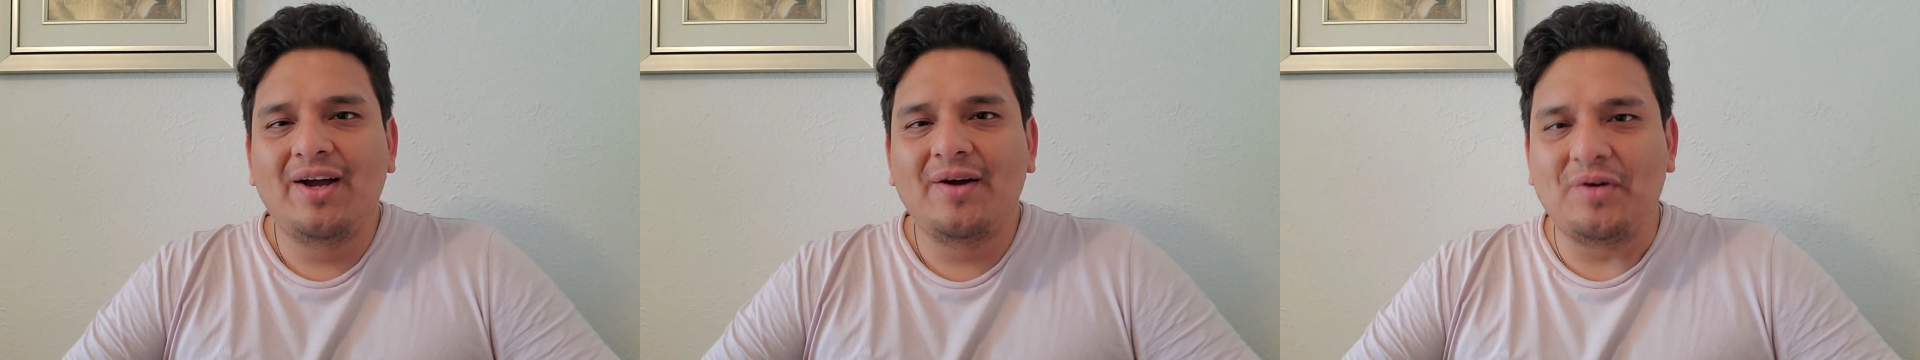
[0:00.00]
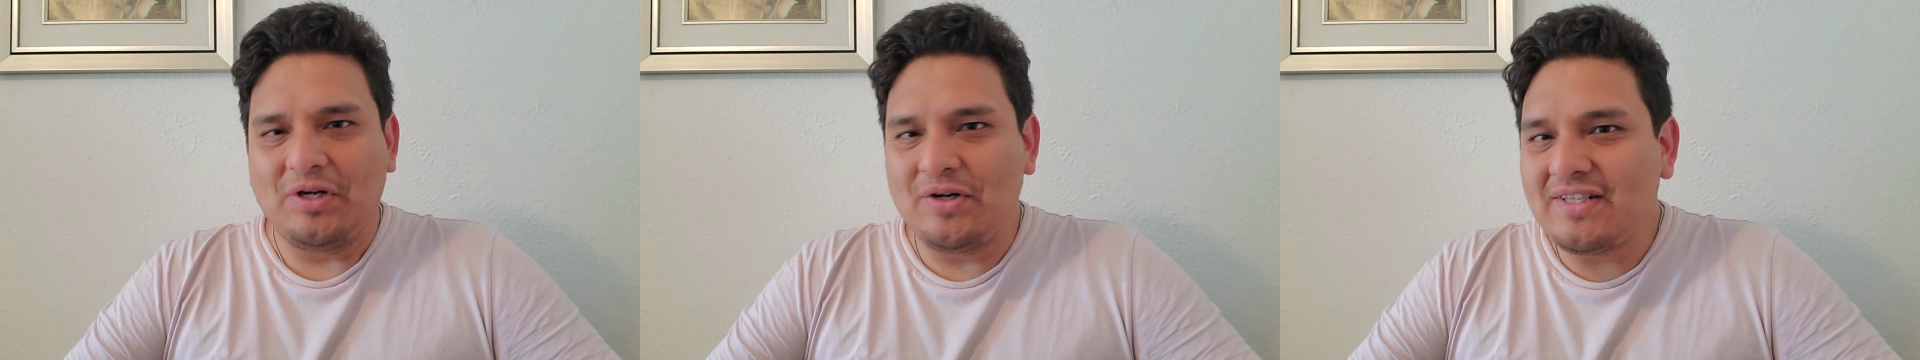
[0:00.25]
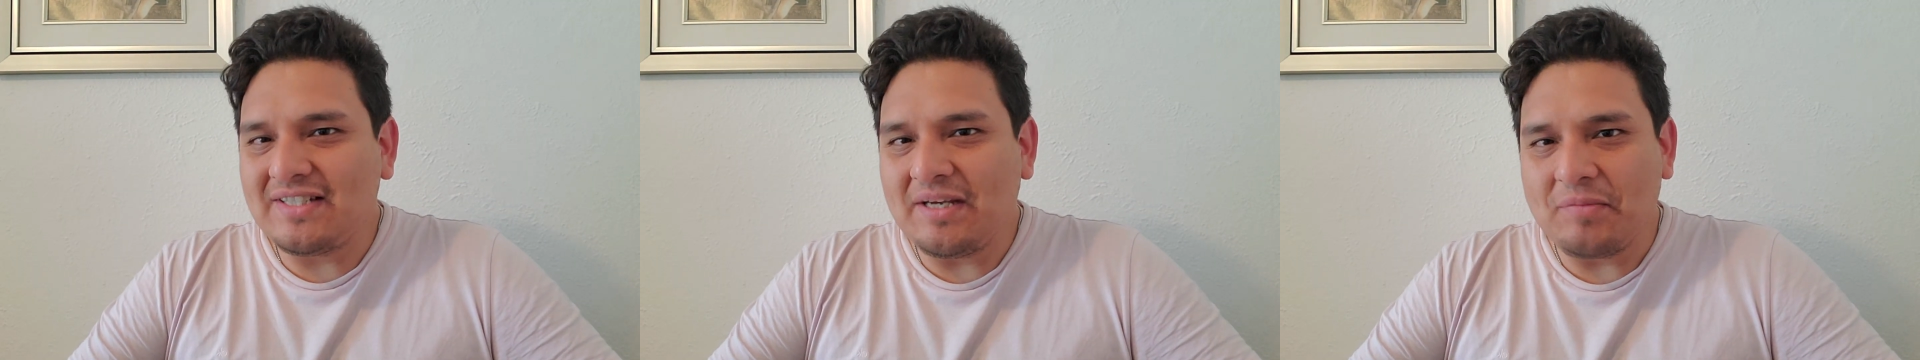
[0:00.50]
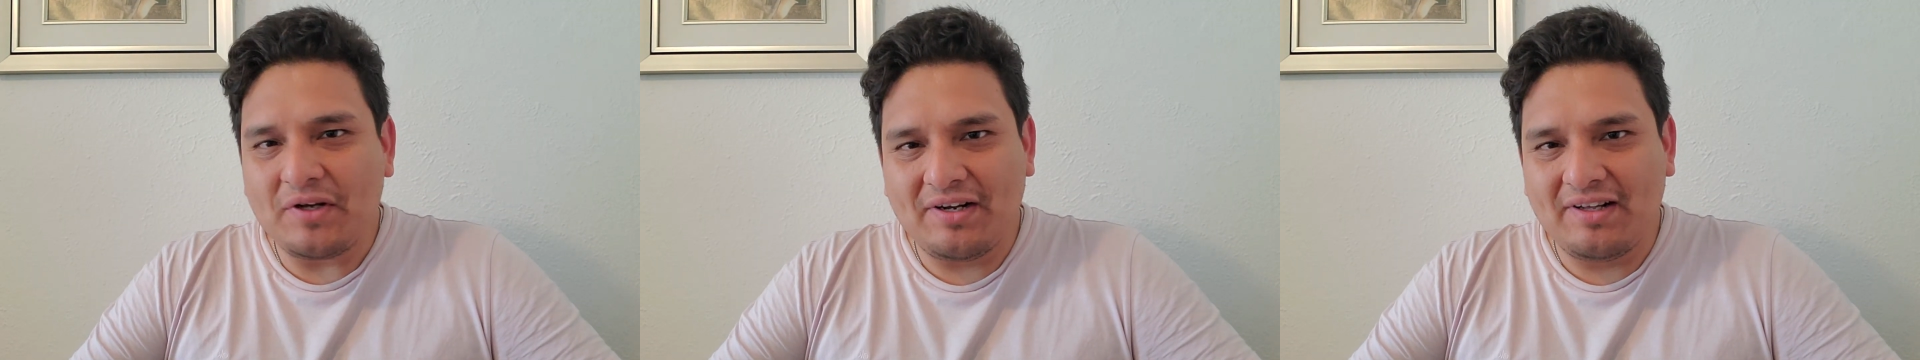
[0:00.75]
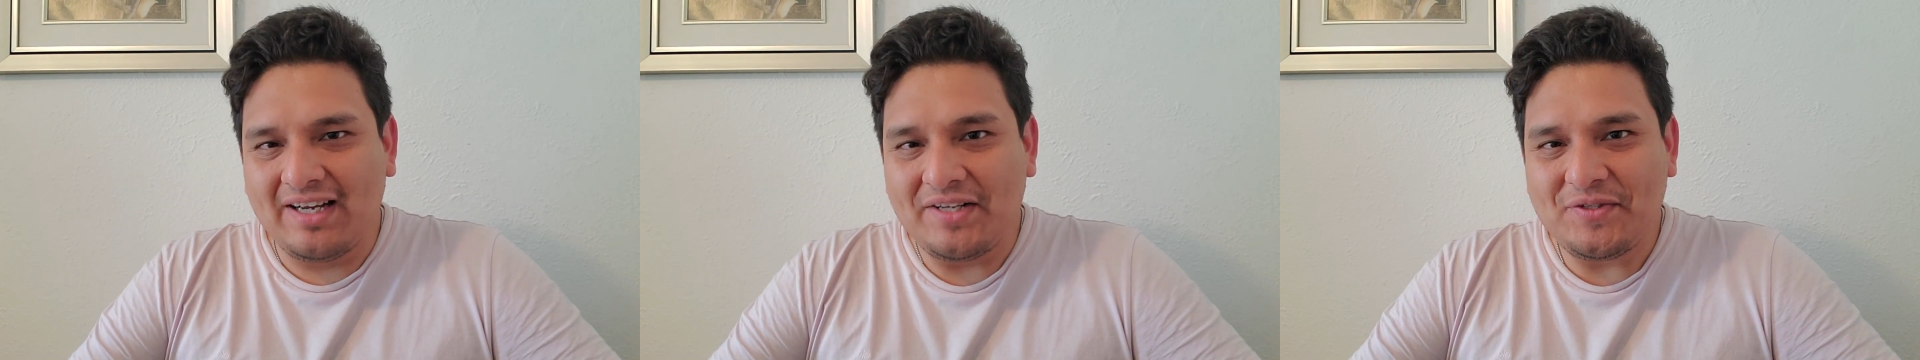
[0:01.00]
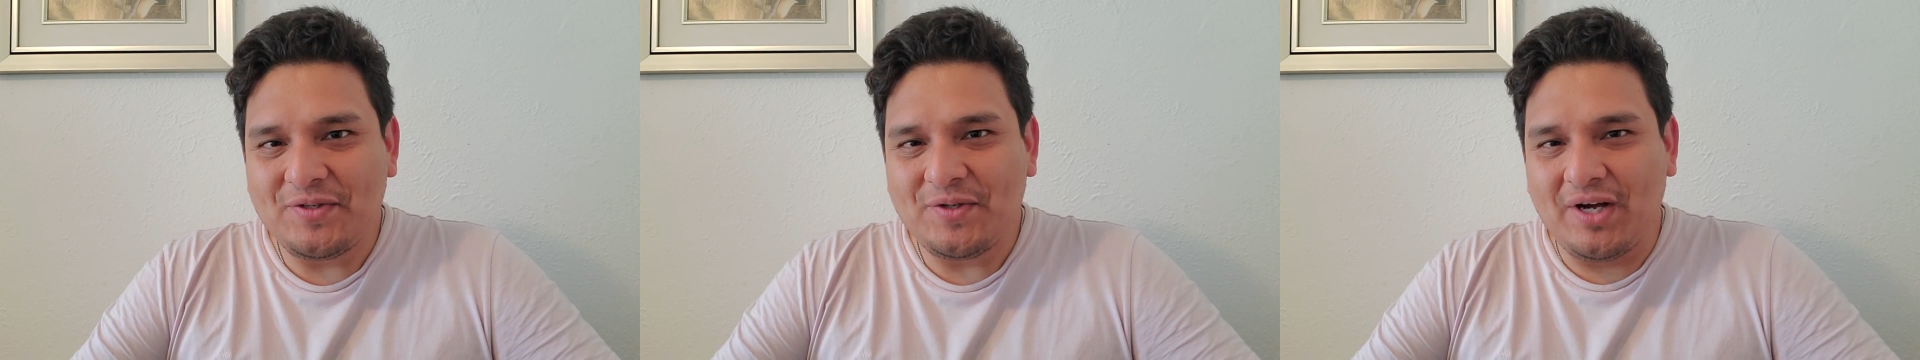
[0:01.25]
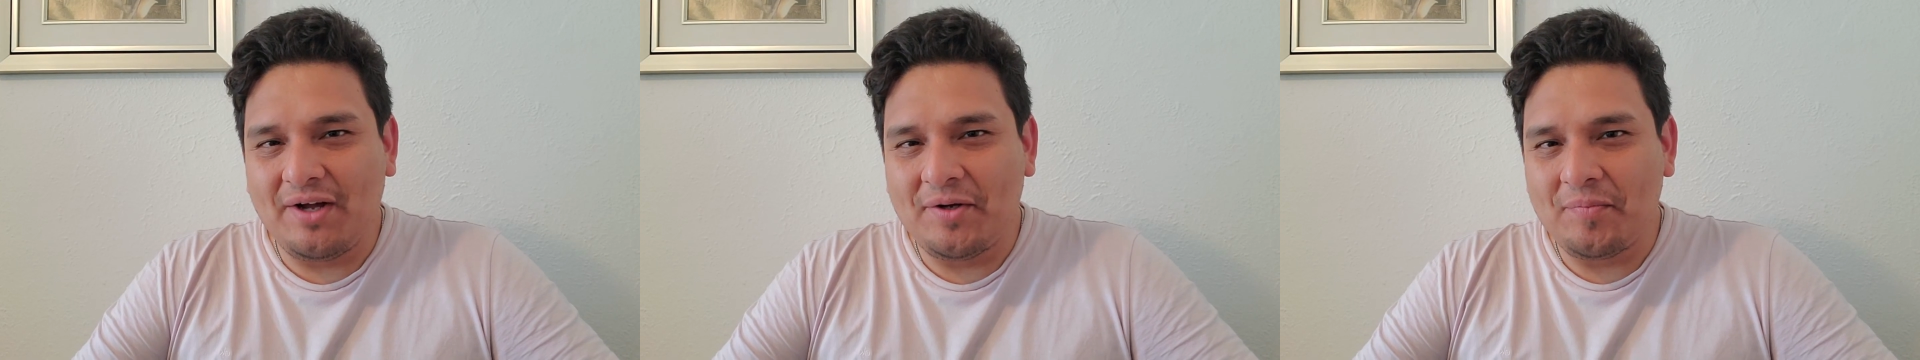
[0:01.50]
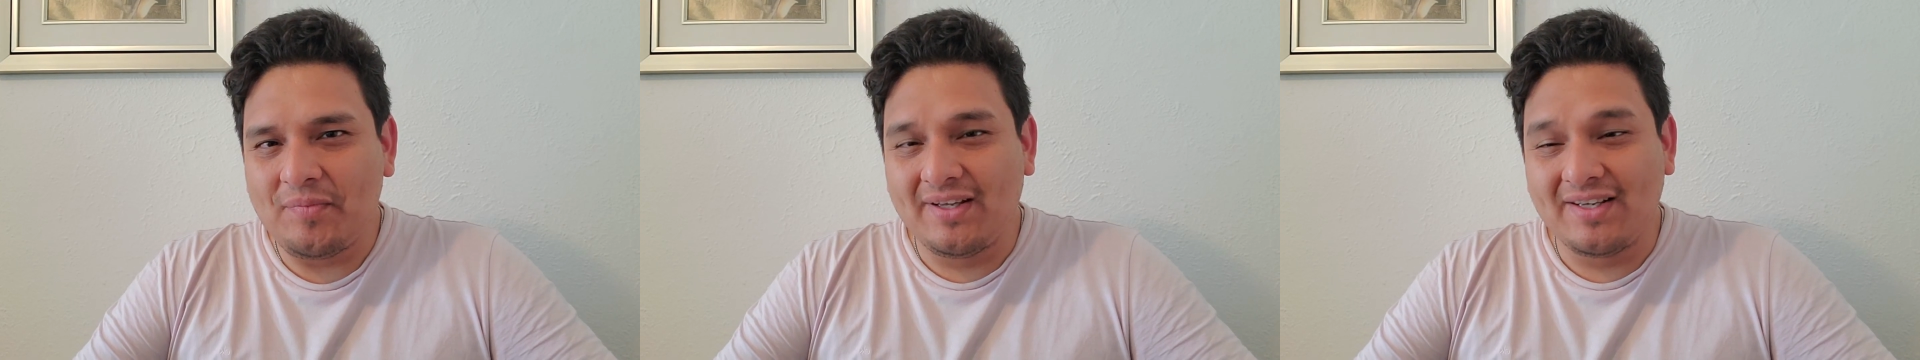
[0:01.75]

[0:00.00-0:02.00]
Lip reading: But honestly, I'm not gonna lie to you.